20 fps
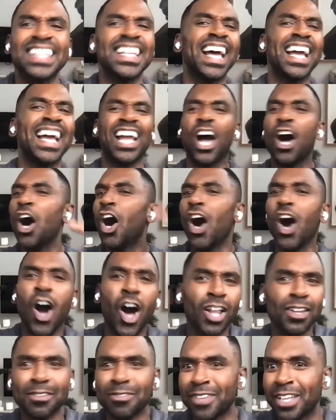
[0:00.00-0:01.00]
Like
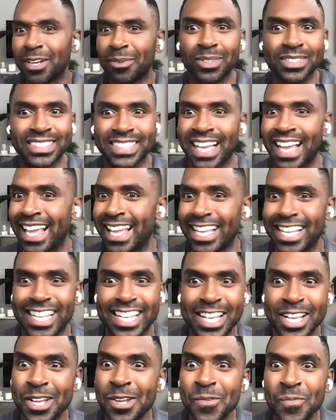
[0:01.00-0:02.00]
all of it was
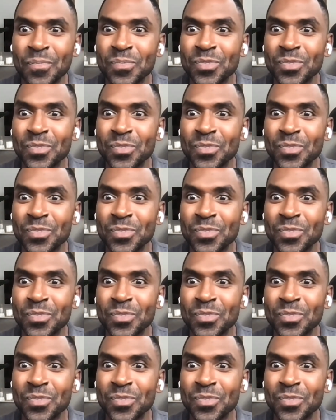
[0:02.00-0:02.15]
like,